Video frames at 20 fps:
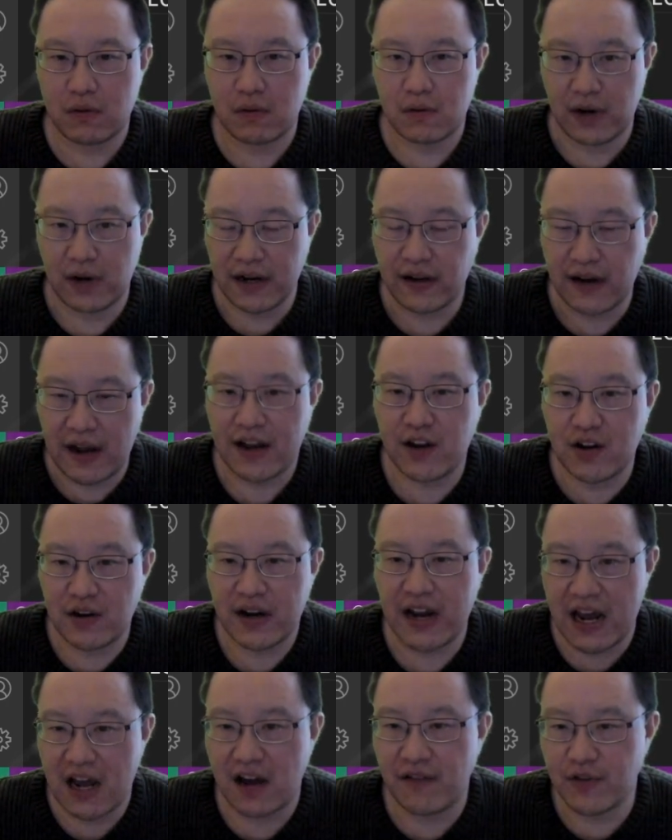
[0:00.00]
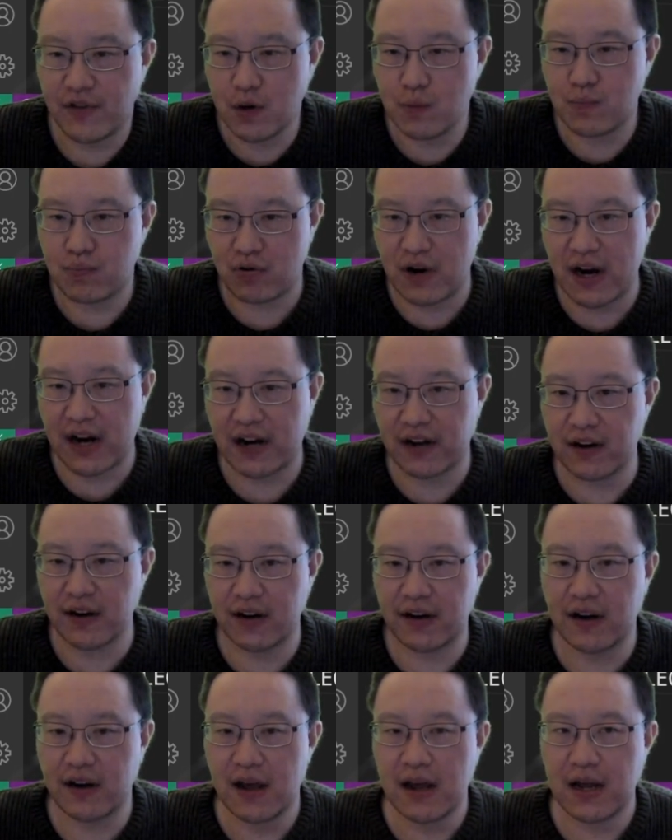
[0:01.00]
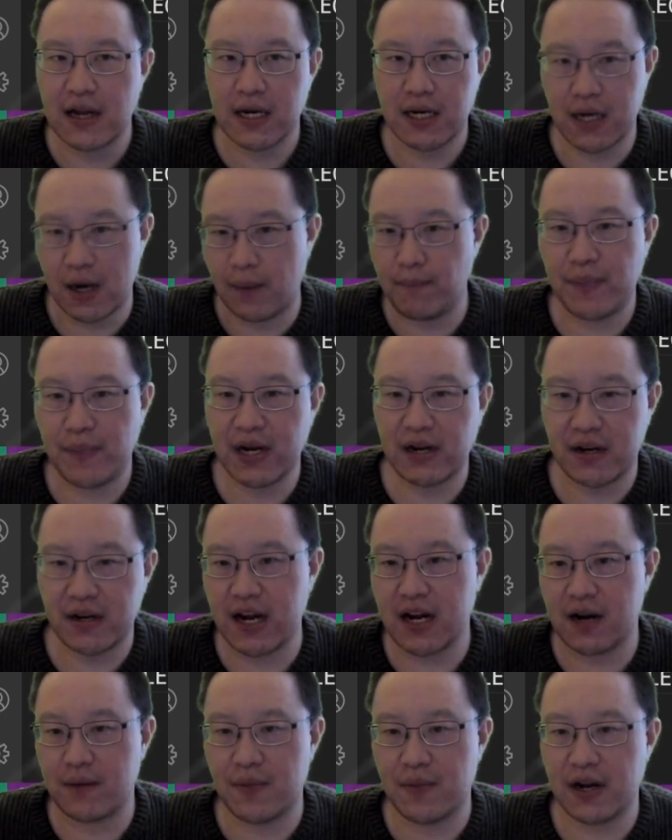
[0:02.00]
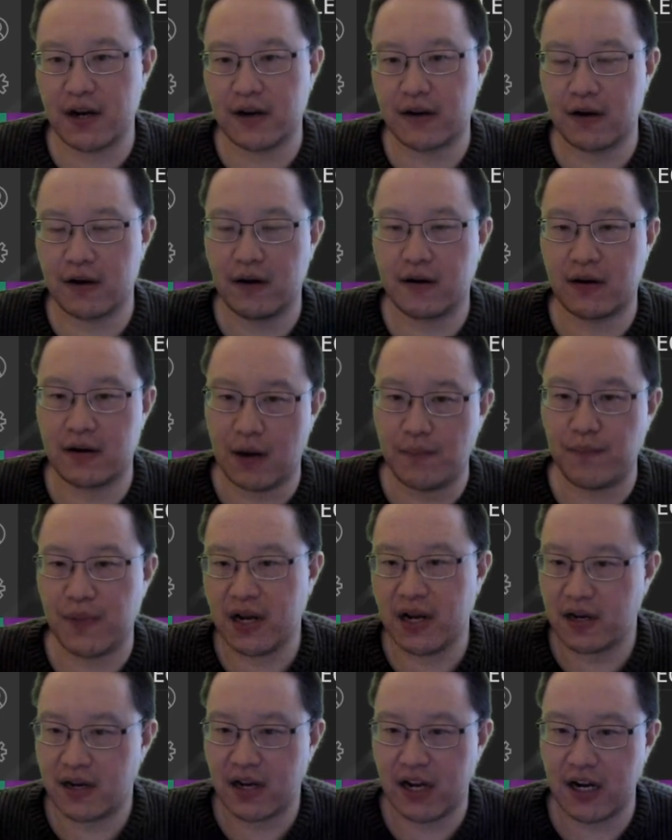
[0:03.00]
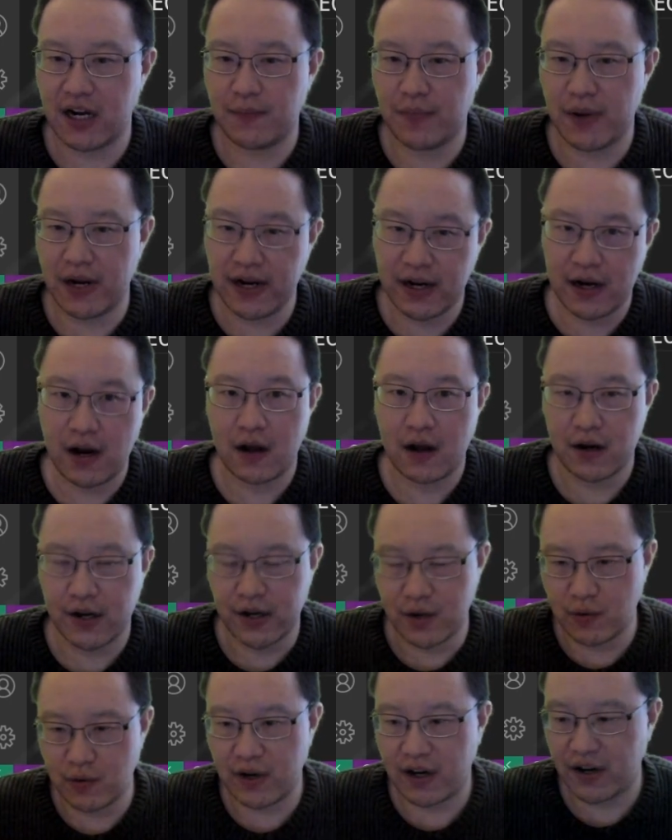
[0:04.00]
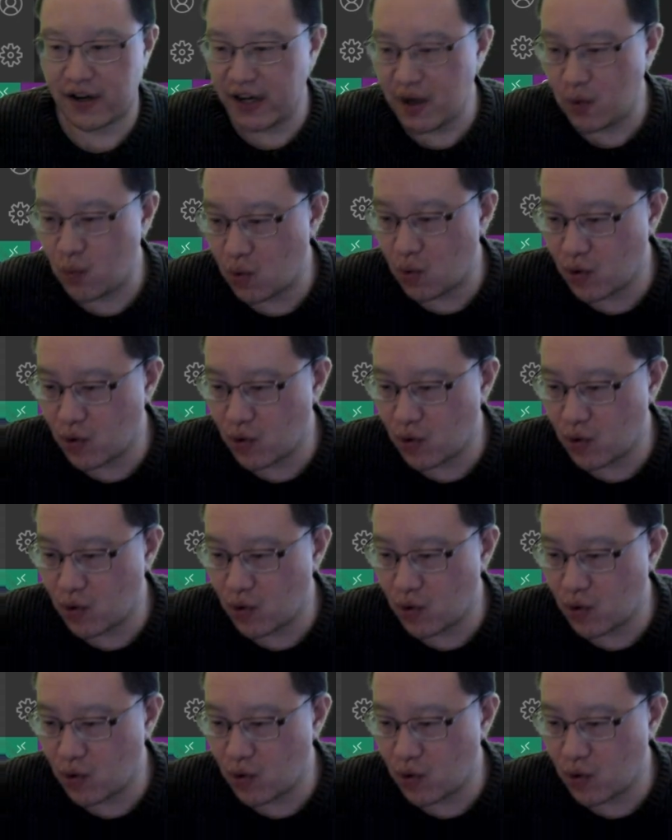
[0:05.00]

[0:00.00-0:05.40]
Let's actually have you practice dumping a database using SQL